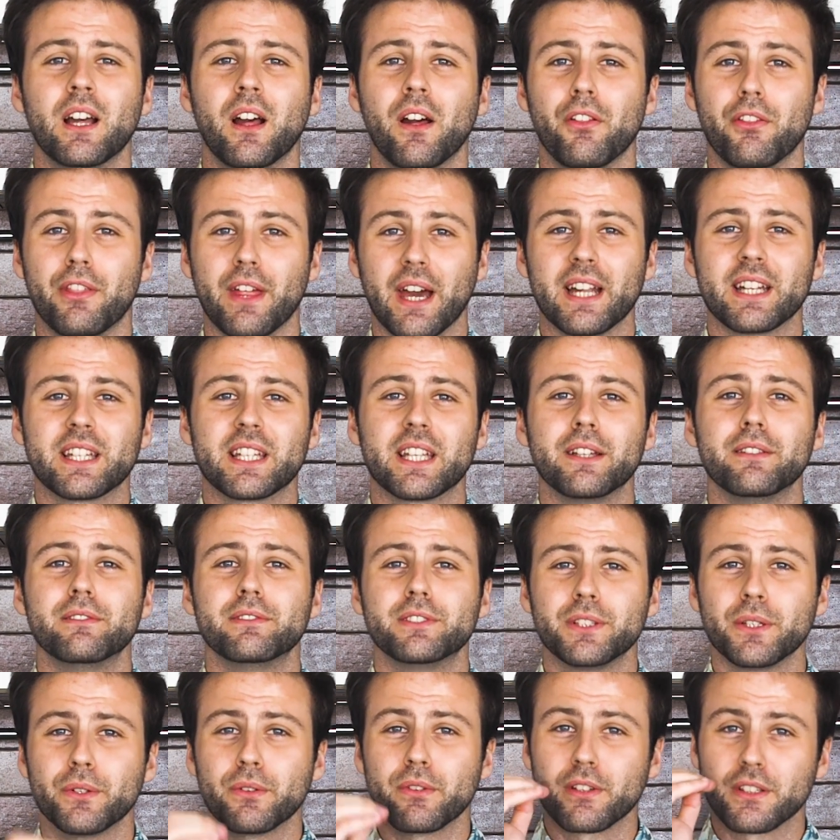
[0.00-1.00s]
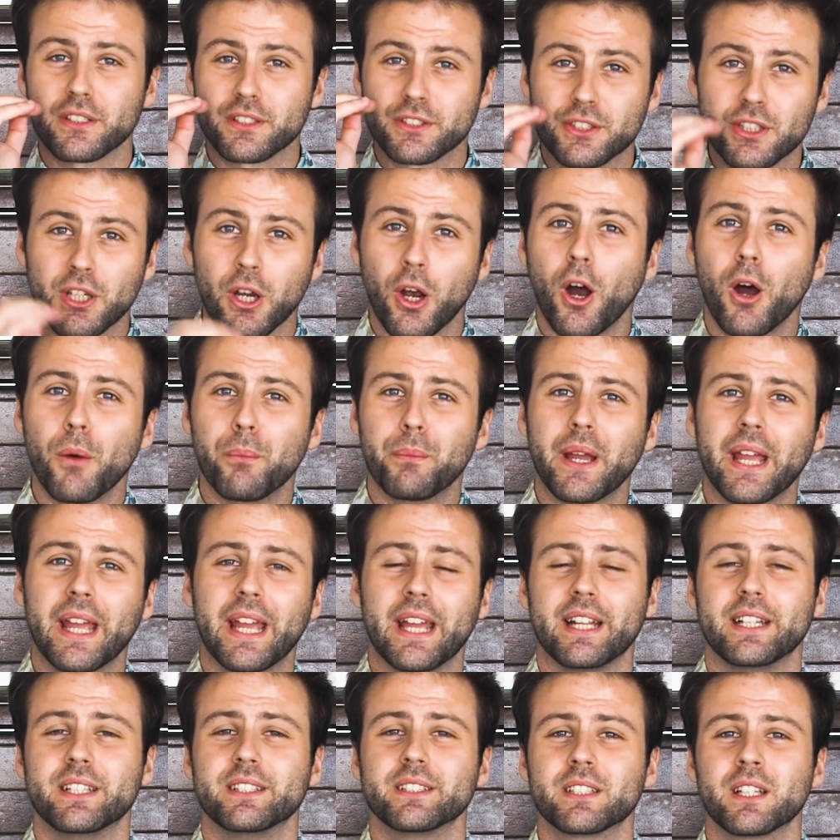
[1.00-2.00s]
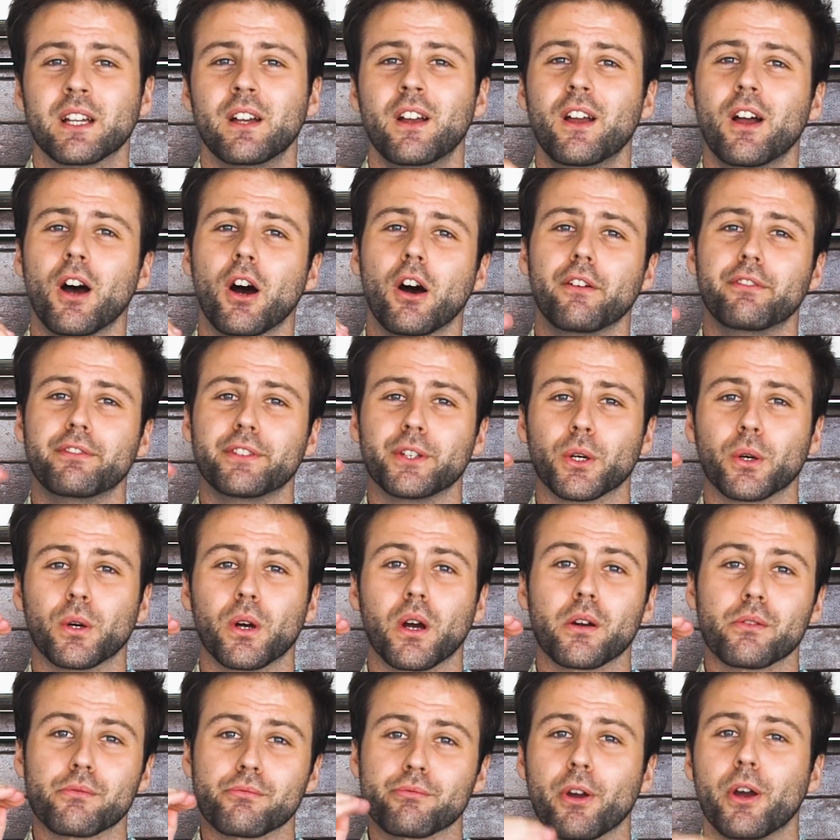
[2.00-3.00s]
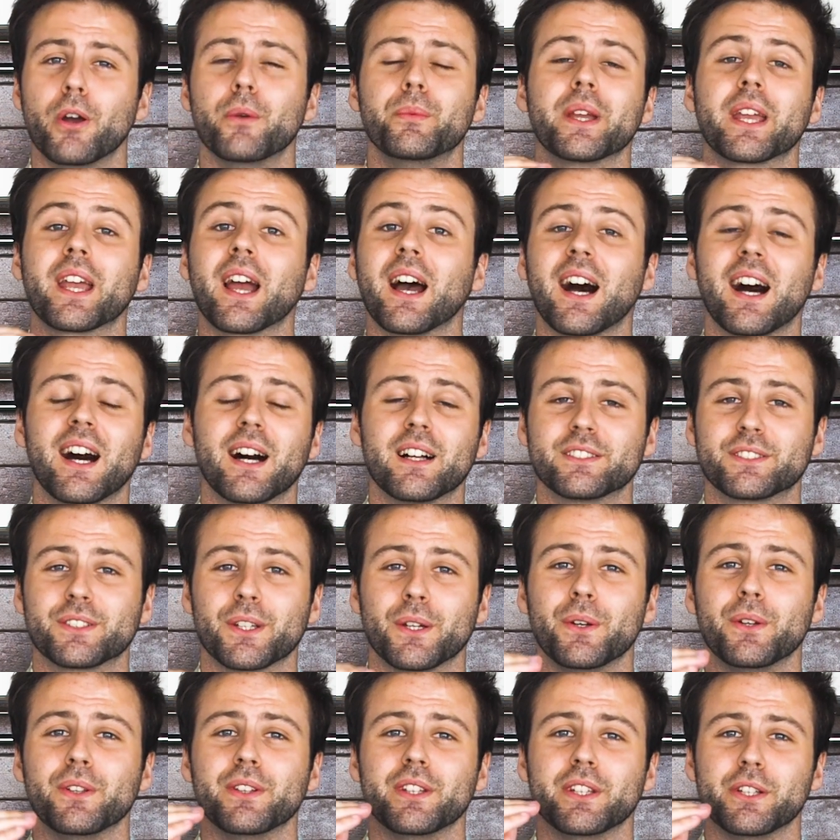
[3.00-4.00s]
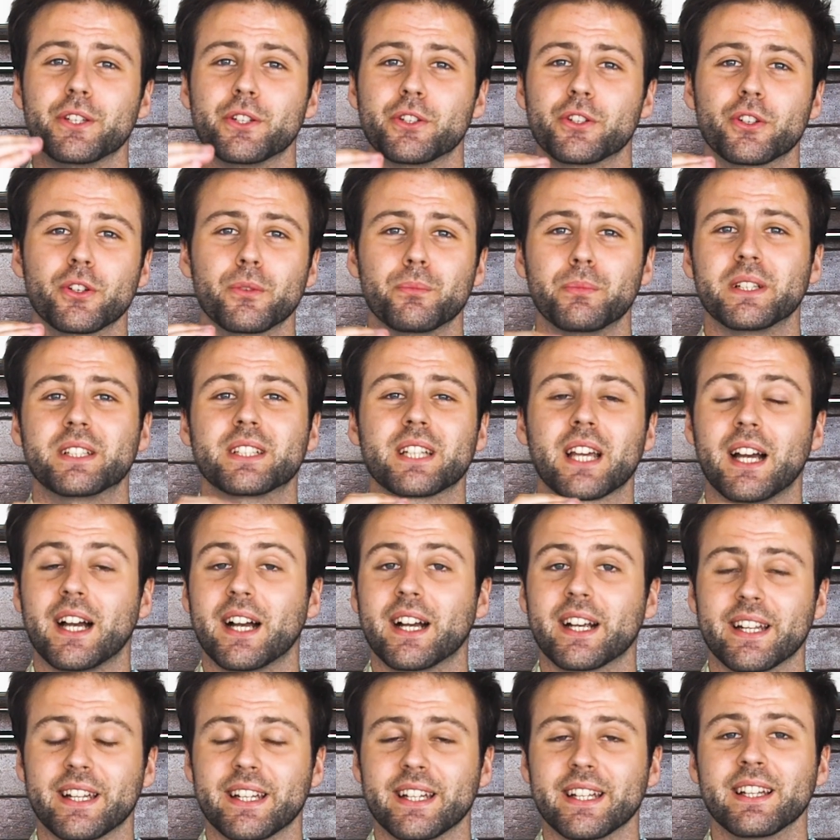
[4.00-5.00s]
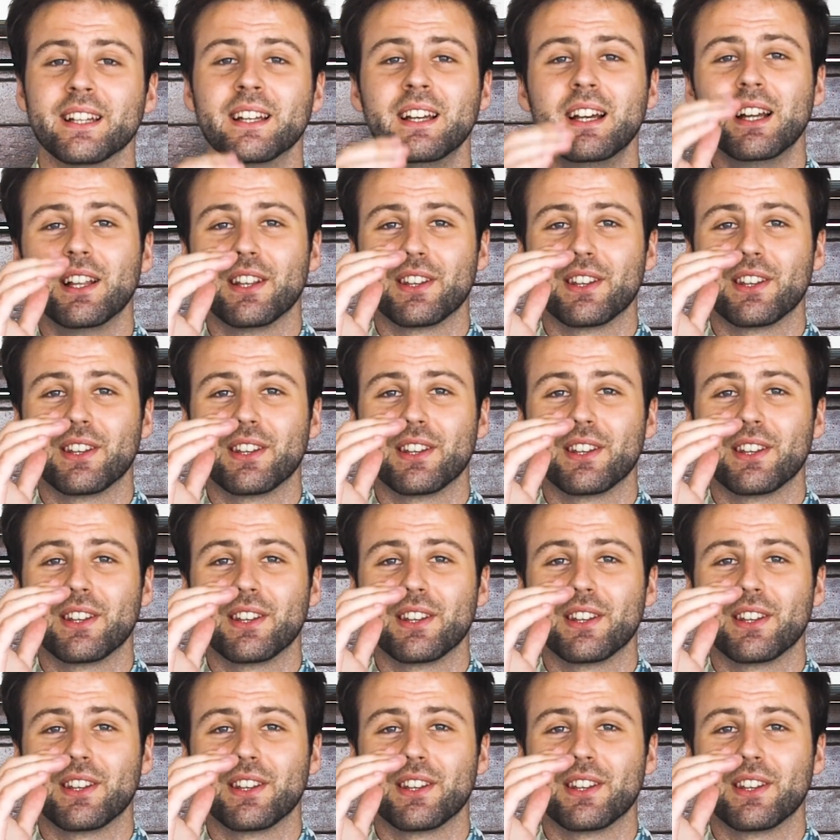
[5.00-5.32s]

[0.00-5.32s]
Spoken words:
That gives you the top end of your aerobic heart zone that you should be targeting.